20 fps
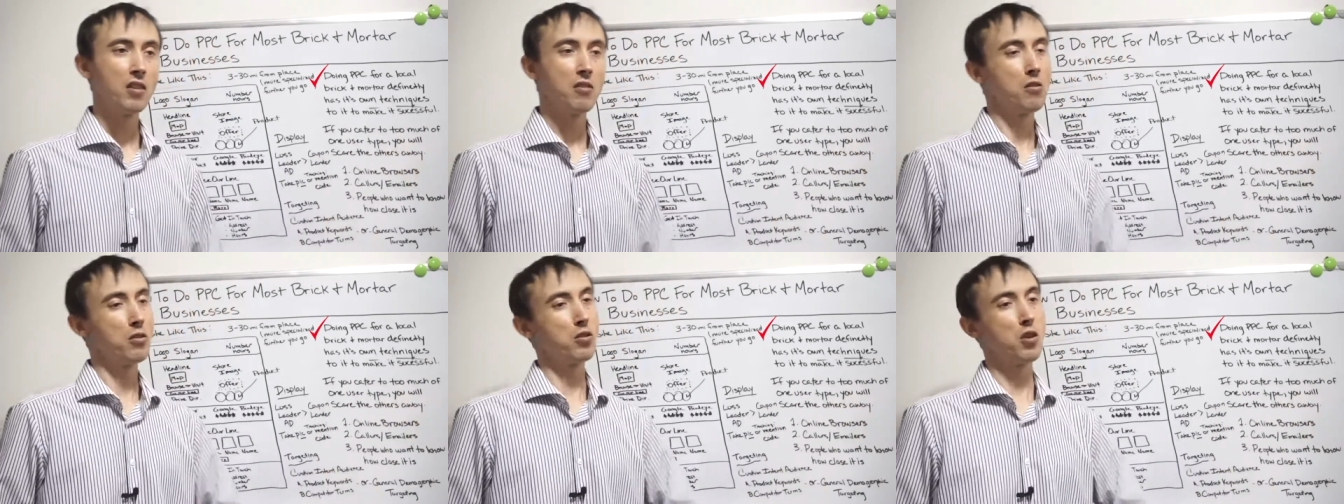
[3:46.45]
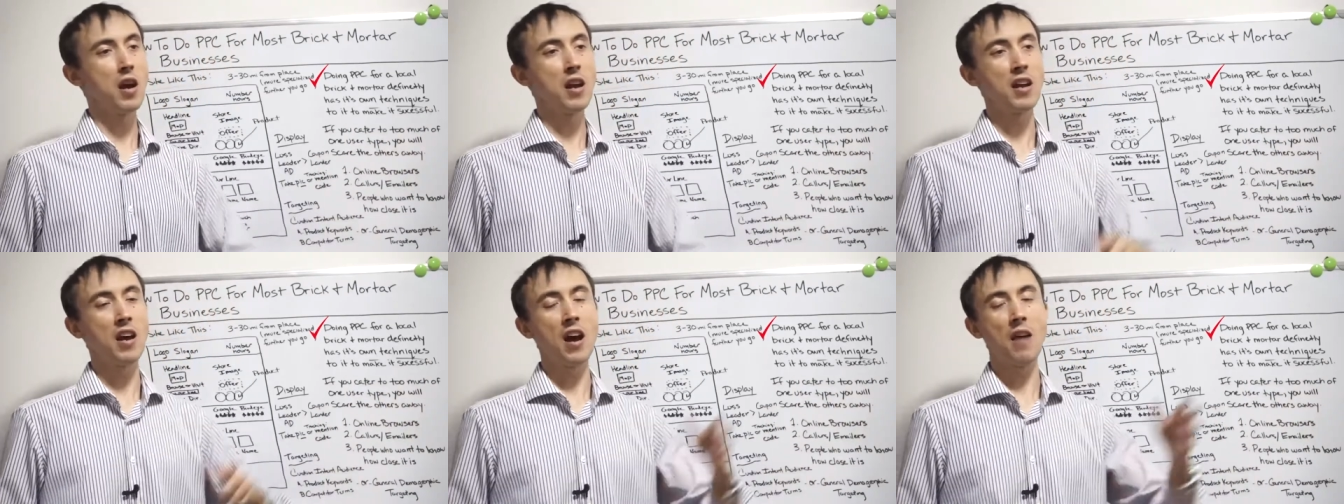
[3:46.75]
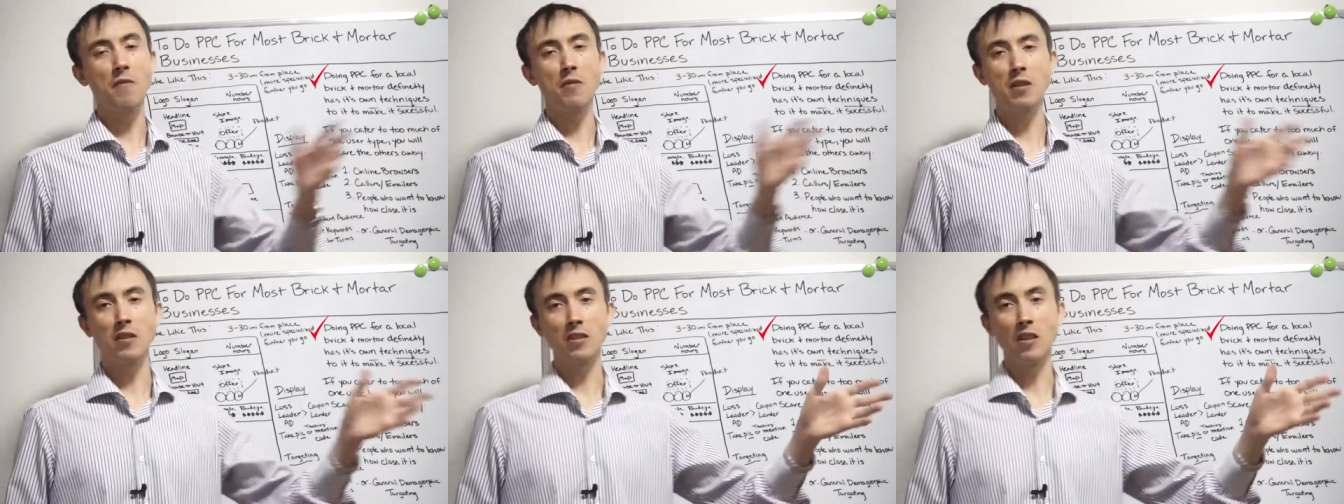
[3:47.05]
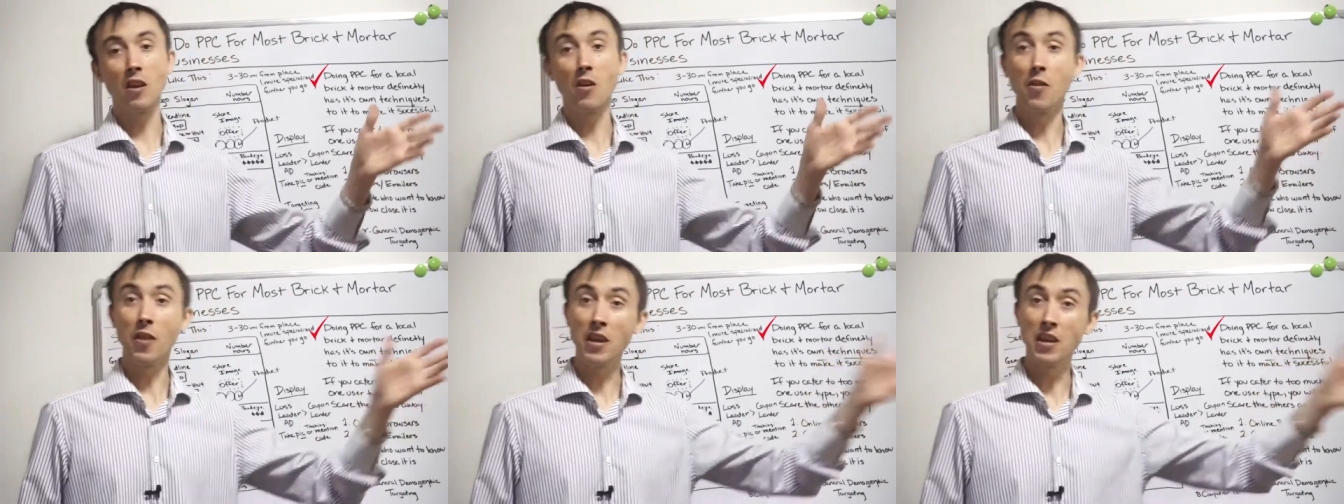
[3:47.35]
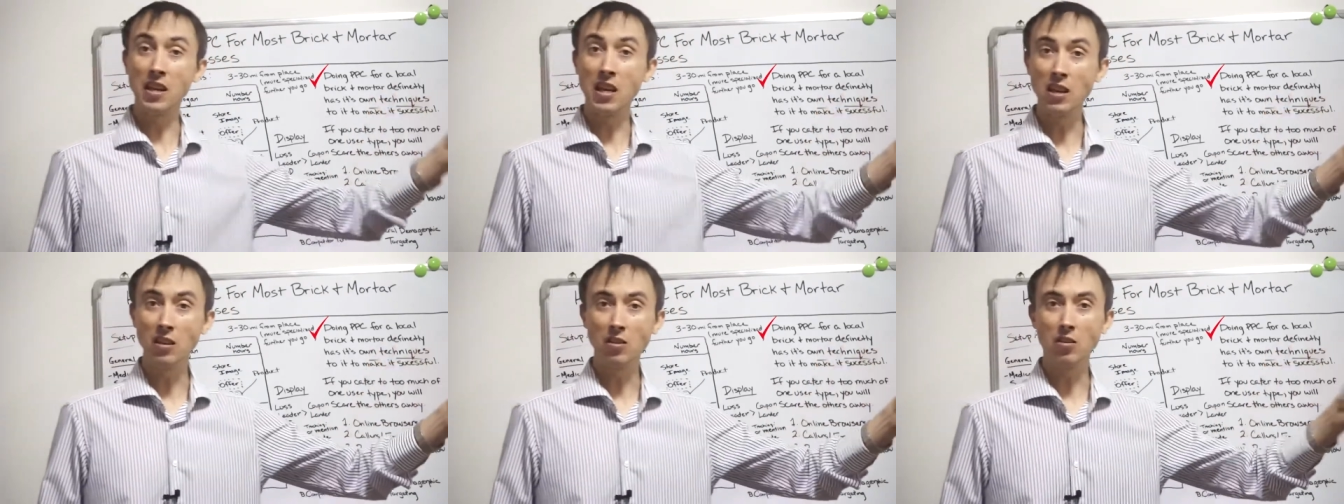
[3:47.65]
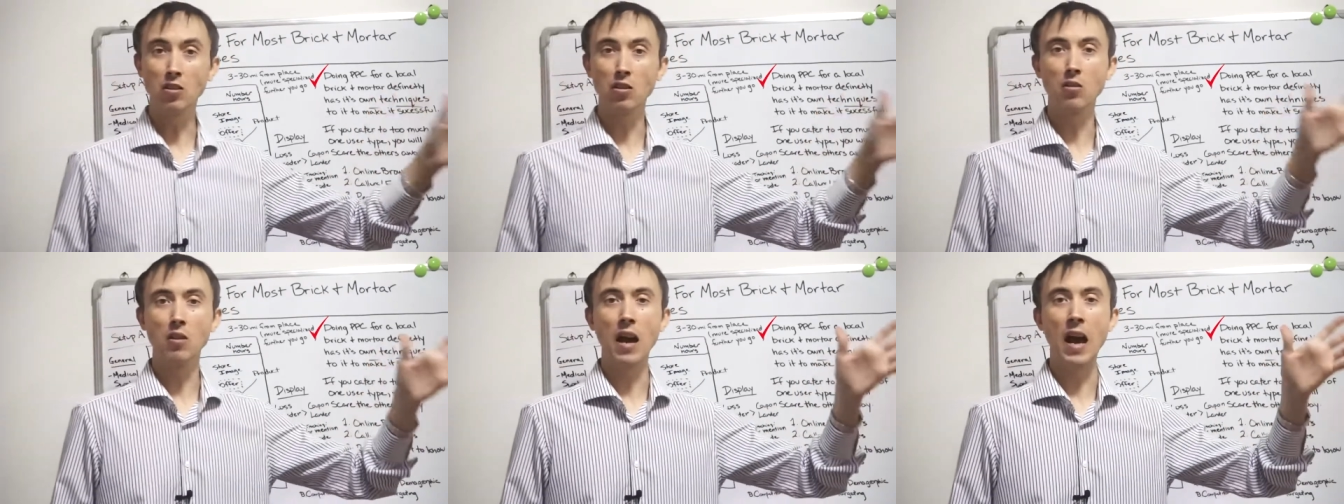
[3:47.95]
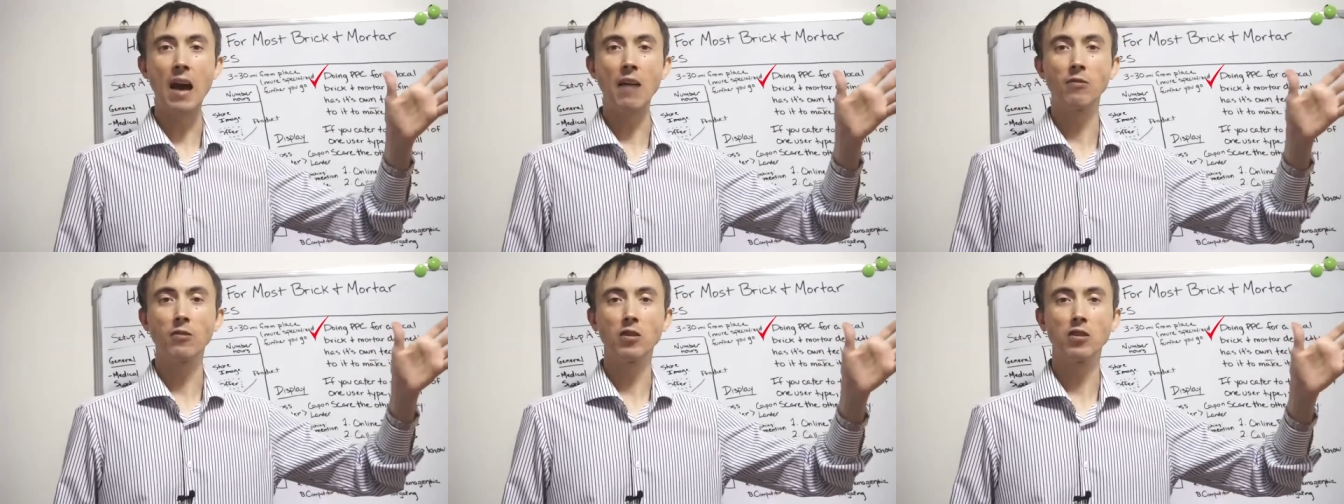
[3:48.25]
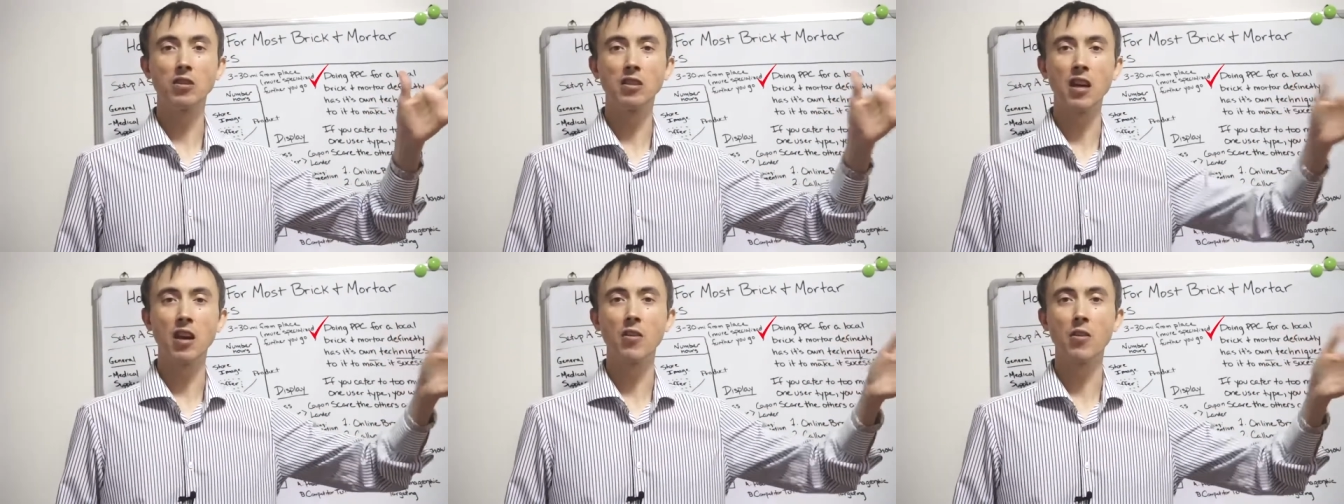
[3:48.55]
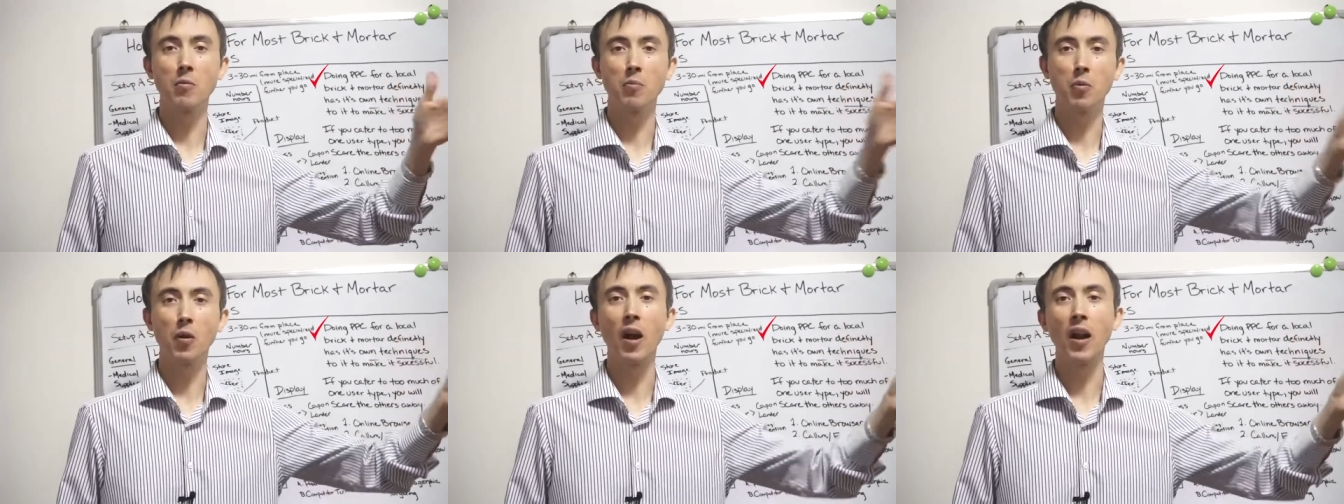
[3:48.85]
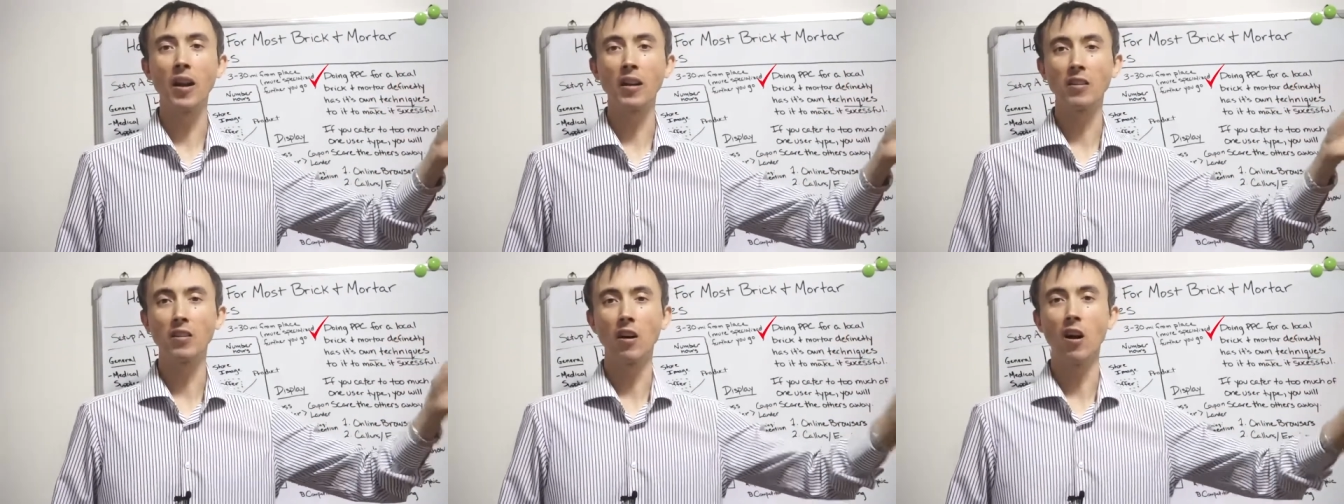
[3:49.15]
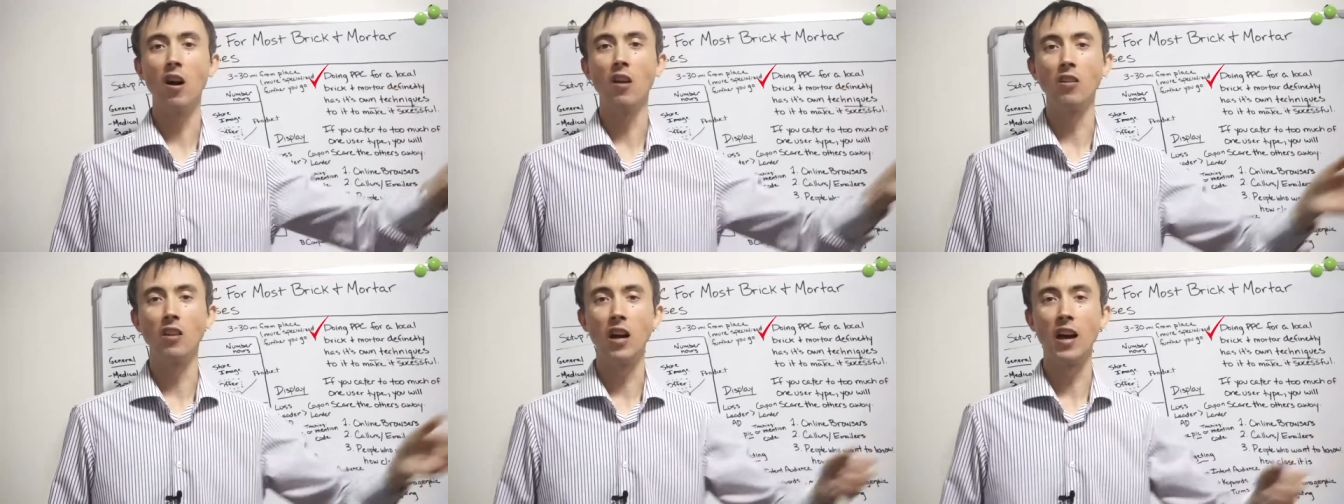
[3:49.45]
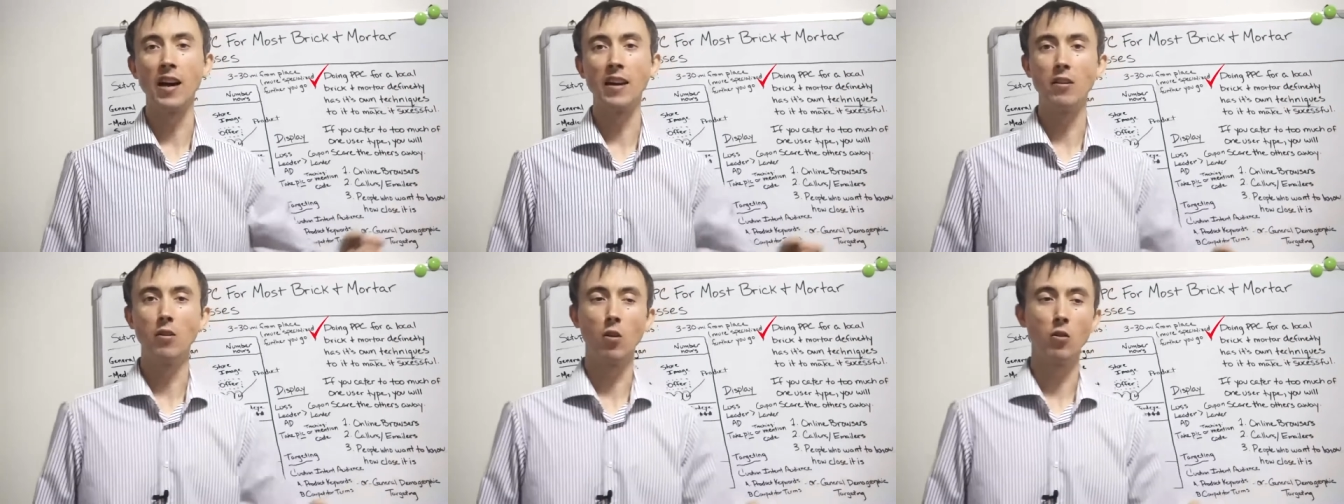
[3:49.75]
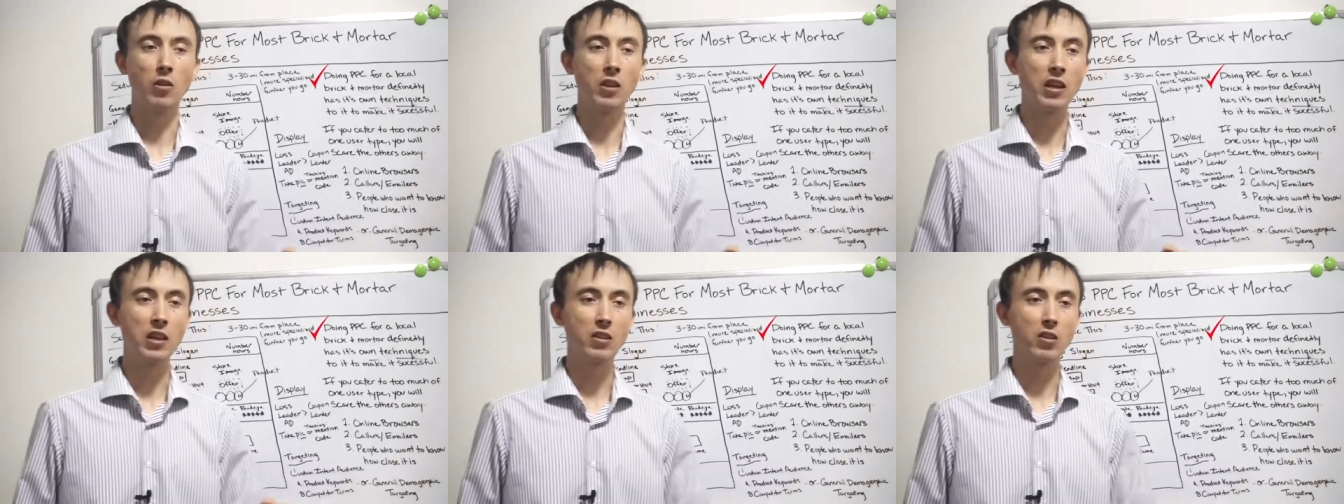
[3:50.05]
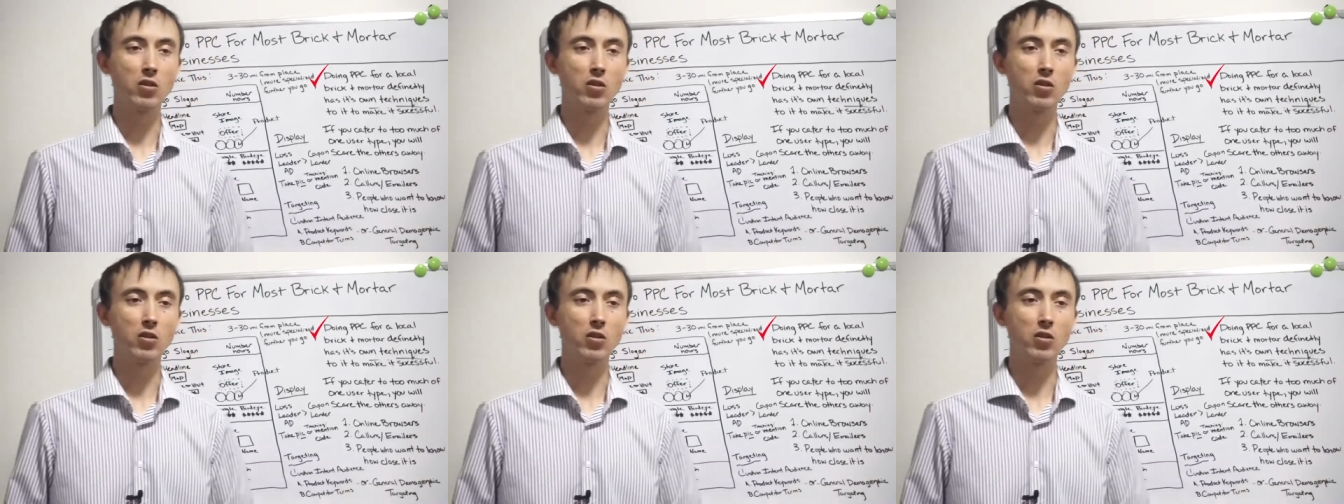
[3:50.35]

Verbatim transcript: they'll try to obviously, they need to have to sell the product online only.